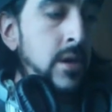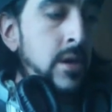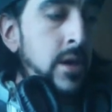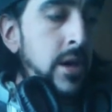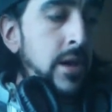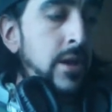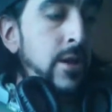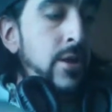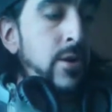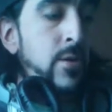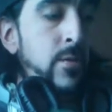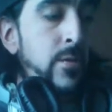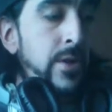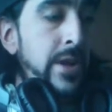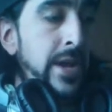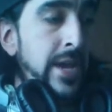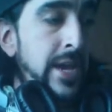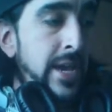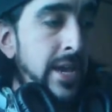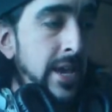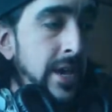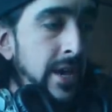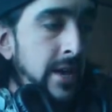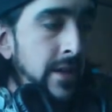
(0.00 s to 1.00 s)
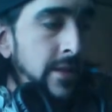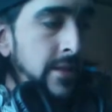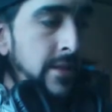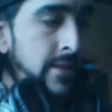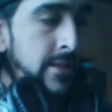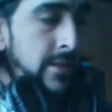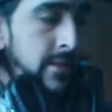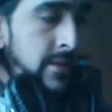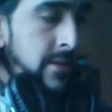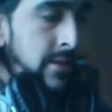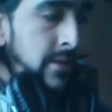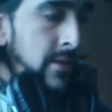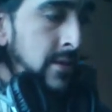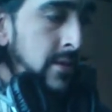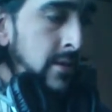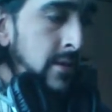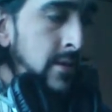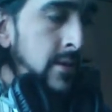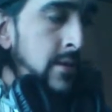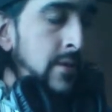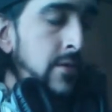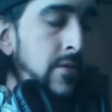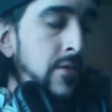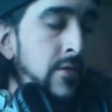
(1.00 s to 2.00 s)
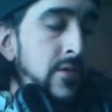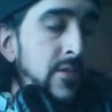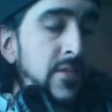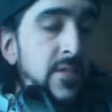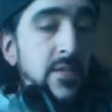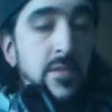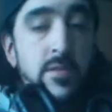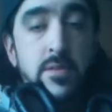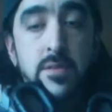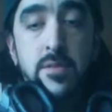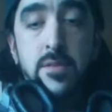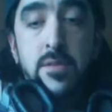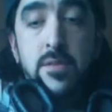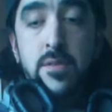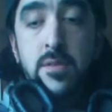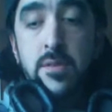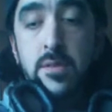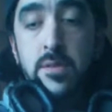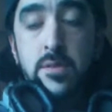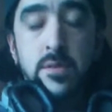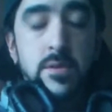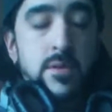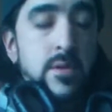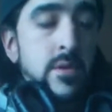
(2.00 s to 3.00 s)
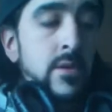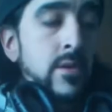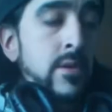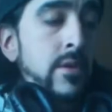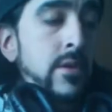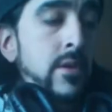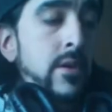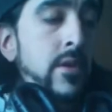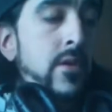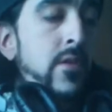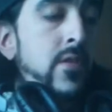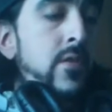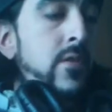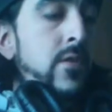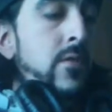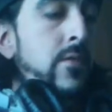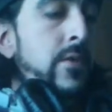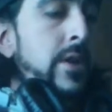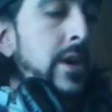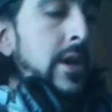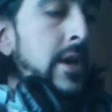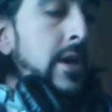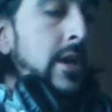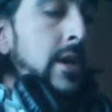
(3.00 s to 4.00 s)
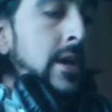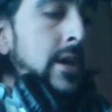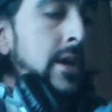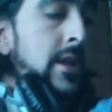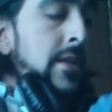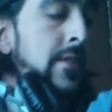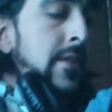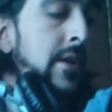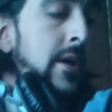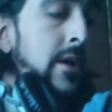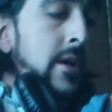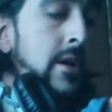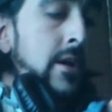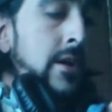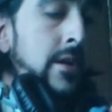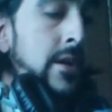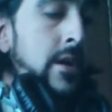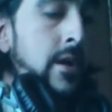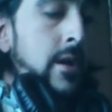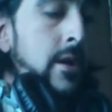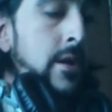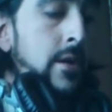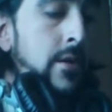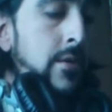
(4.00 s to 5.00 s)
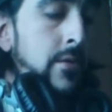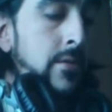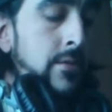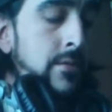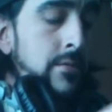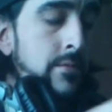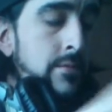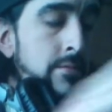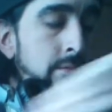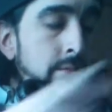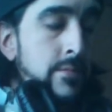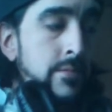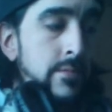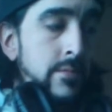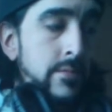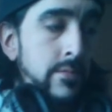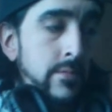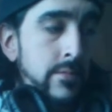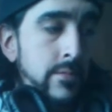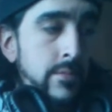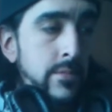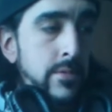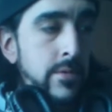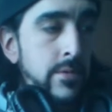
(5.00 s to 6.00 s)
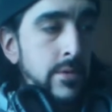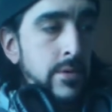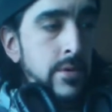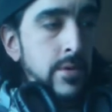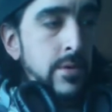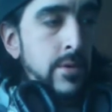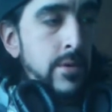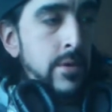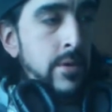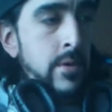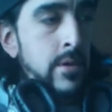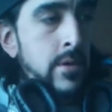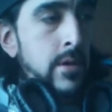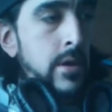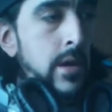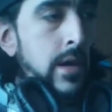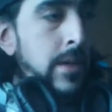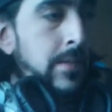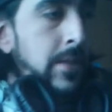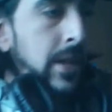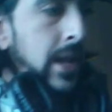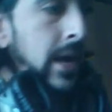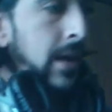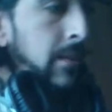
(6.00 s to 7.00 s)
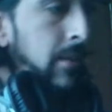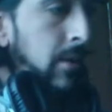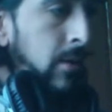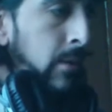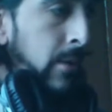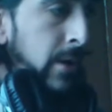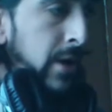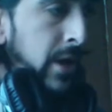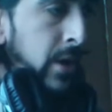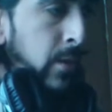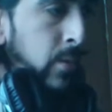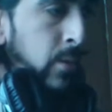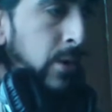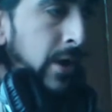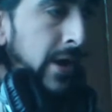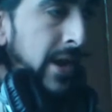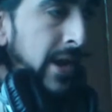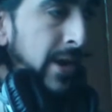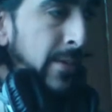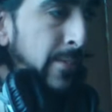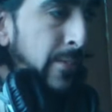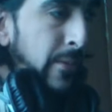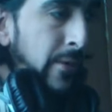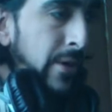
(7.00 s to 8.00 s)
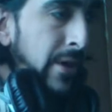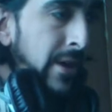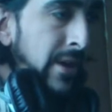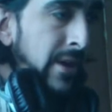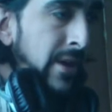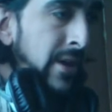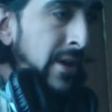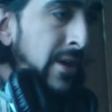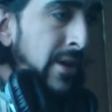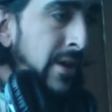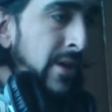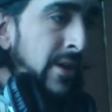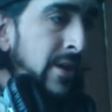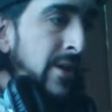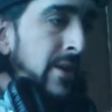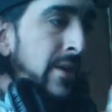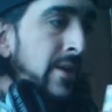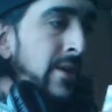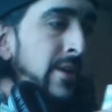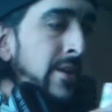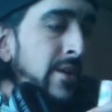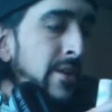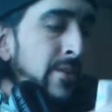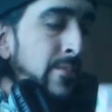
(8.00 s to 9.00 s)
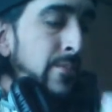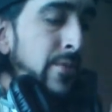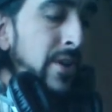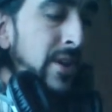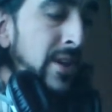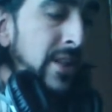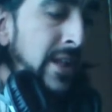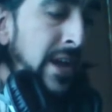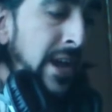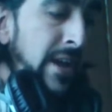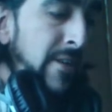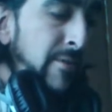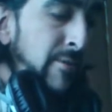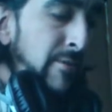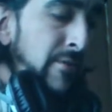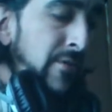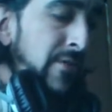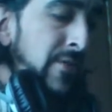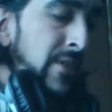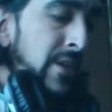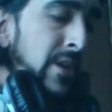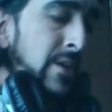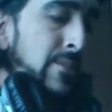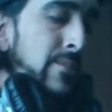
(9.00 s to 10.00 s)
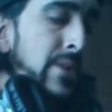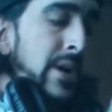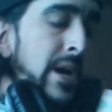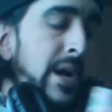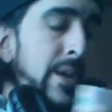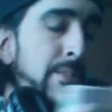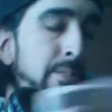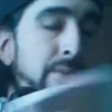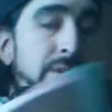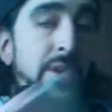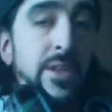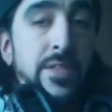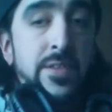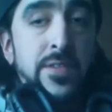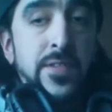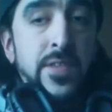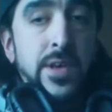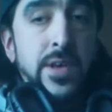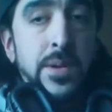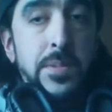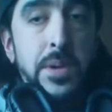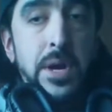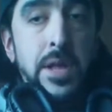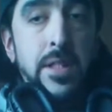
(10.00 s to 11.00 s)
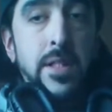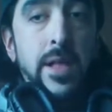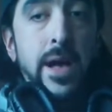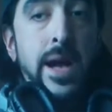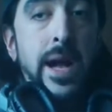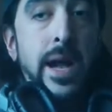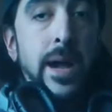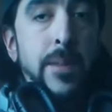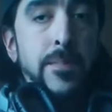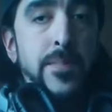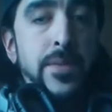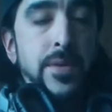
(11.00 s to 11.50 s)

And you don't want to get you just don't want to get anything on here. You don't. I mean, I'm already working pretty dangerously by putting this on my lap